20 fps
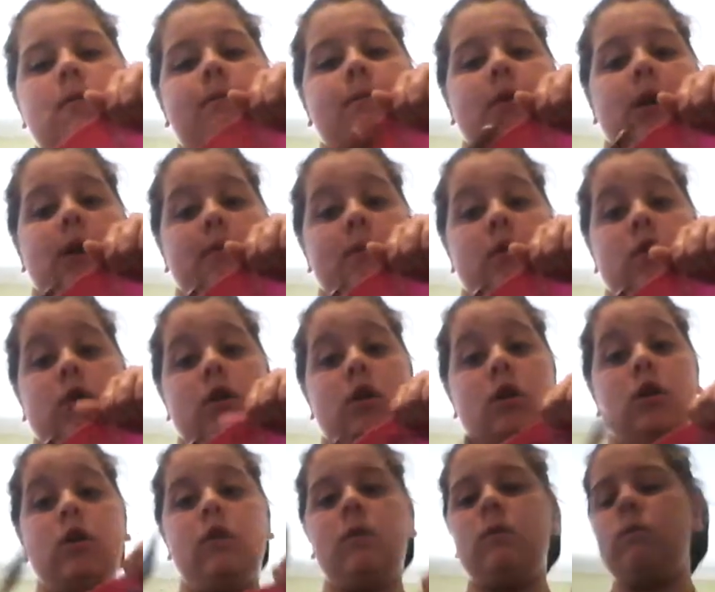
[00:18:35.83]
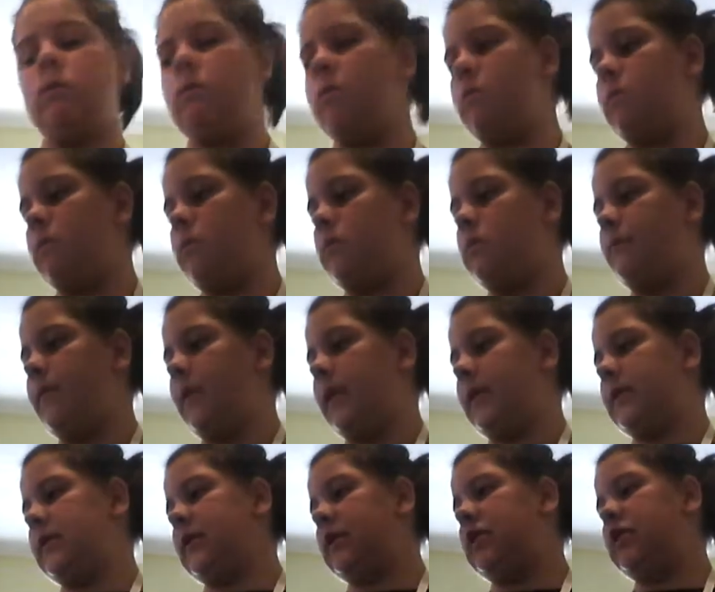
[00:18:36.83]
but I'm not going to
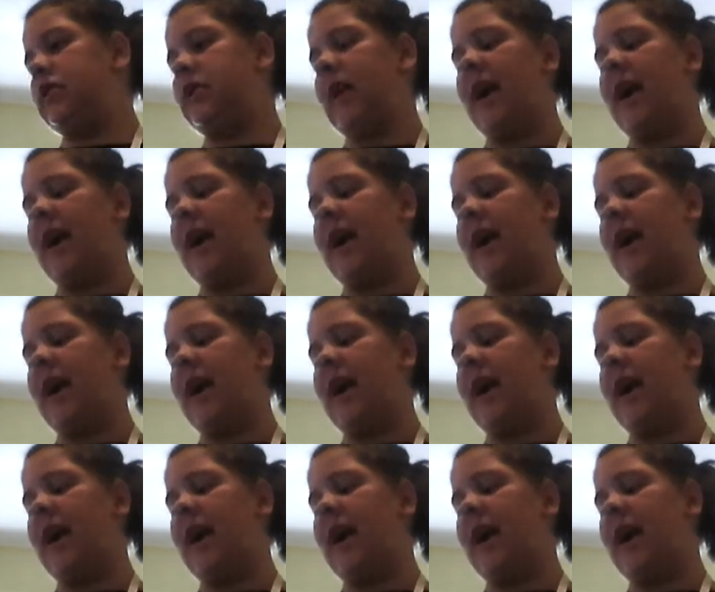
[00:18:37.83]
because I just